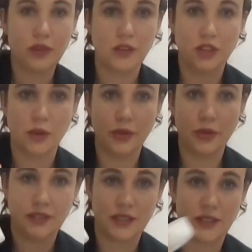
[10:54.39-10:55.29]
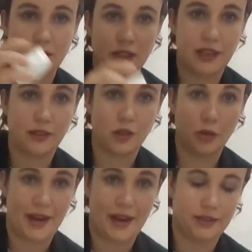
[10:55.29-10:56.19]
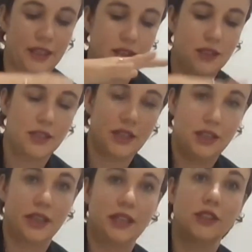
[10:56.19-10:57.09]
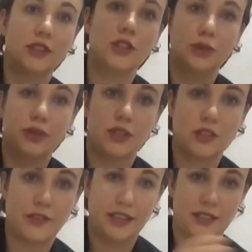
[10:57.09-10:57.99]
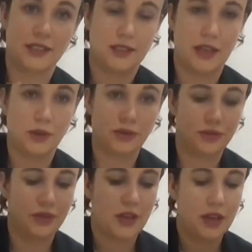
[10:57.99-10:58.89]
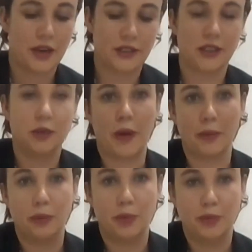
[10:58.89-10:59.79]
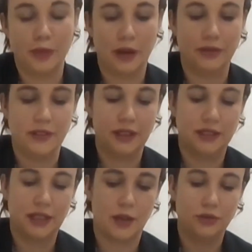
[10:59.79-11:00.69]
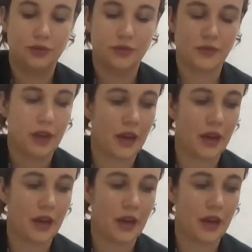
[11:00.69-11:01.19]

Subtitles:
So this sits like a little basket into the device itself, into the pump of it itself.